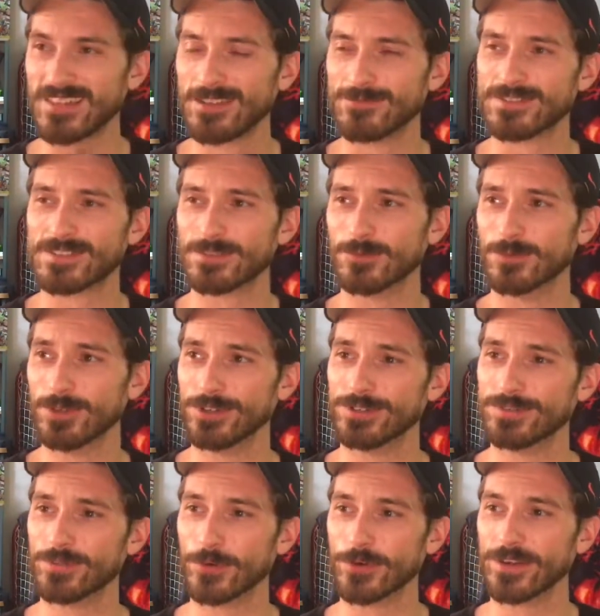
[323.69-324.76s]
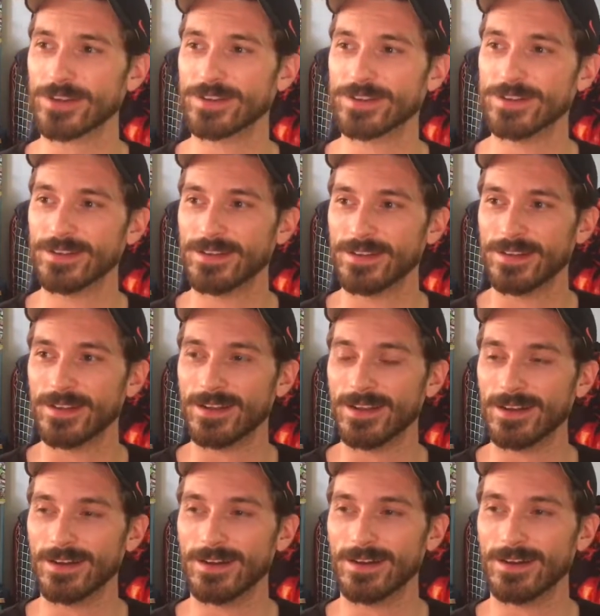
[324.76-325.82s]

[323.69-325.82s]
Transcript: what's the word for it?